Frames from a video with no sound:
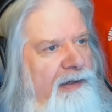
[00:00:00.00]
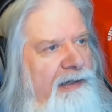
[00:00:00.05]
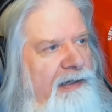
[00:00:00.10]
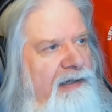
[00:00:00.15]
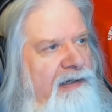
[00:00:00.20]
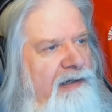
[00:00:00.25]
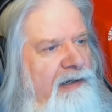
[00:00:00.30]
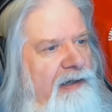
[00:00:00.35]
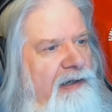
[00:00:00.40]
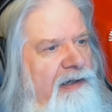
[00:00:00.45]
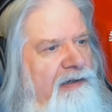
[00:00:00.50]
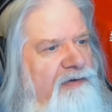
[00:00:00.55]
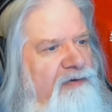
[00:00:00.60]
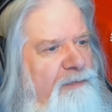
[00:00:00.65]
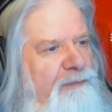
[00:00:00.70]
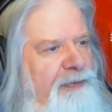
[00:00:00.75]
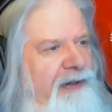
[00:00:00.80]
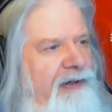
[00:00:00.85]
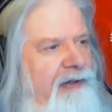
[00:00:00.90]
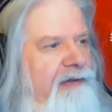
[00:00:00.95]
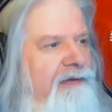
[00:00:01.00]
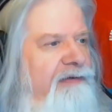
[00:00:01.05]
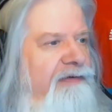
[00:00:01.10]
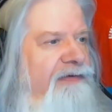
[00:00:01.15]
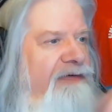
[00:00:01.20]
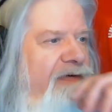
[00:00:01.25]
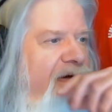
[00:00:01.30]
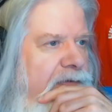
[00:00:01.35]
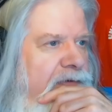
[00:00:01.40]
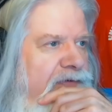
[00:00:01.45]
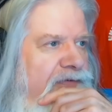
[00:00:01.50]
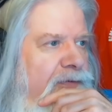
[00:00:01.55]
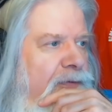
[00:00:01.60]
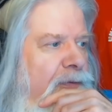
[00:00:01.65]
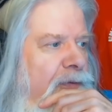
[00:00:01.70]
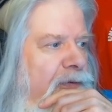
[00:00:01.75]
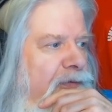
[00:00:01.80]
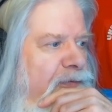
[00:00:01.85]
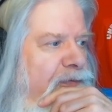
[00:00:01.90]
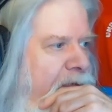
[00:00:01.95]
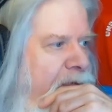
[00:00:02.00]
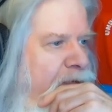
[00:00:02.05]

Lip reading: It depends. The sort of